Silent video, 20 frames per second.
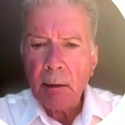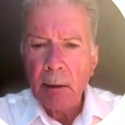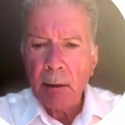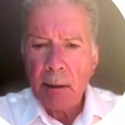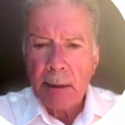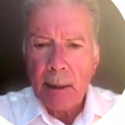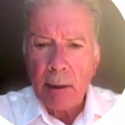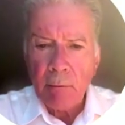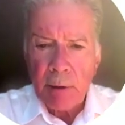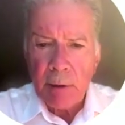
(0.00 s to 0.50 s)

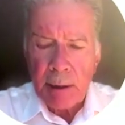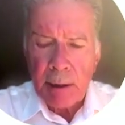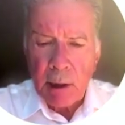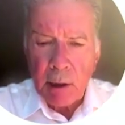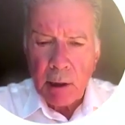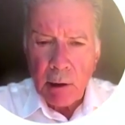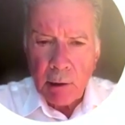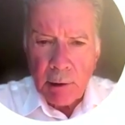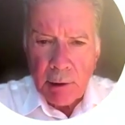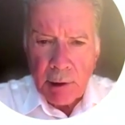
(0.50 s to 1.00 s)
These are
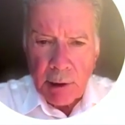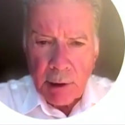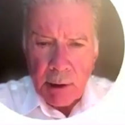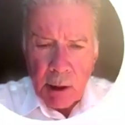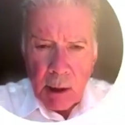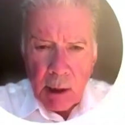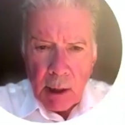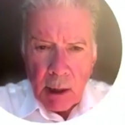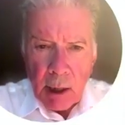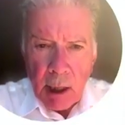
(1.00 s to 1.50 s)
results
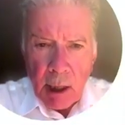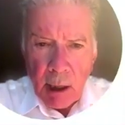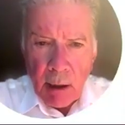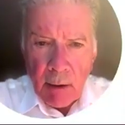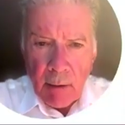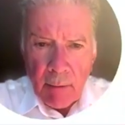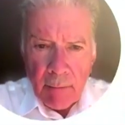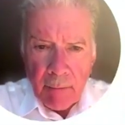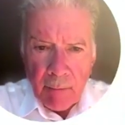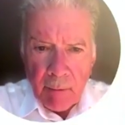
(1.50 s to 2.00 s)

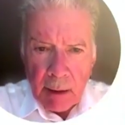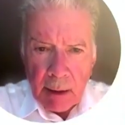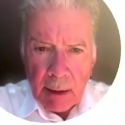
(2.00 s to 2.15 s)
of